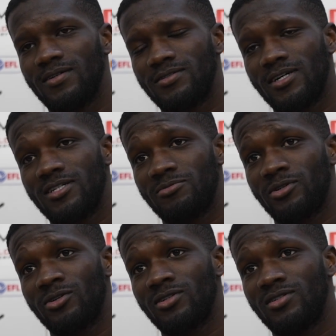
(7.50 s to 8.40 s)
Training's
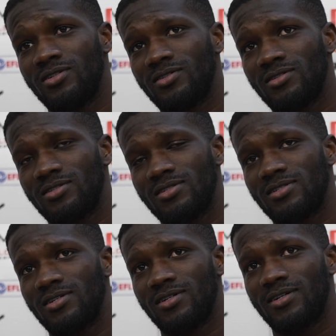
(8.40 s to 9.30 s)
been good since
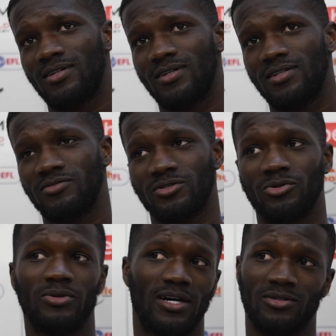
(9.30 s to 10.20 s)
the result
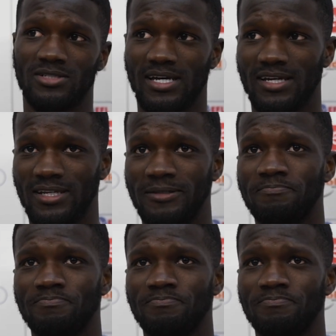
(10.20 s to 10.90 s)
we had on Saturday.